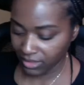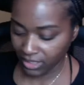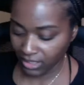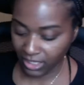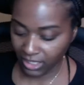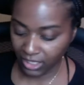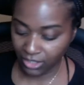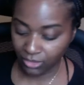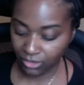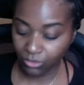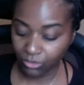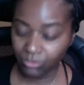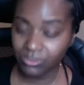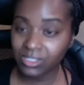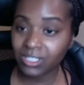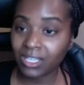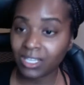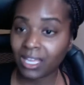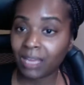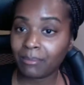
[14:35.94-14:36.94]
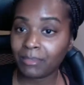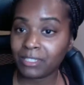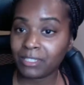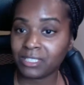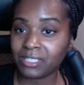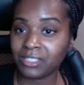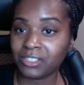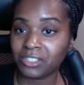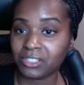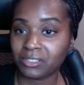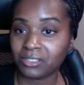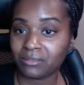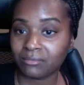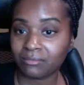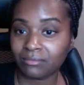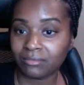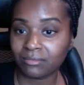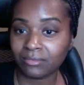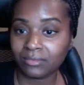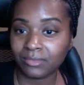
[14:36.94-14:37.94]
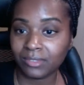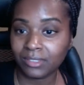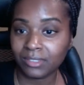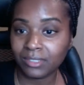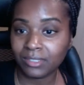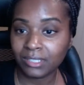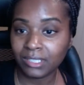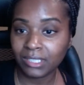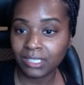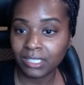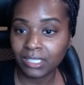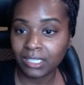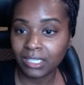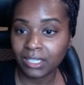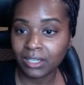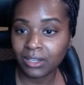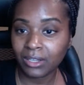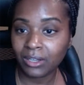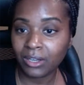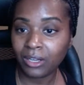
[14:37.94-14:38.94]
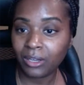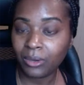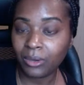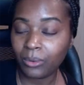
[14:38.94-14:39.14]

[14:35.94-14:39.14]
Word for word: And who's the opposition? And uh,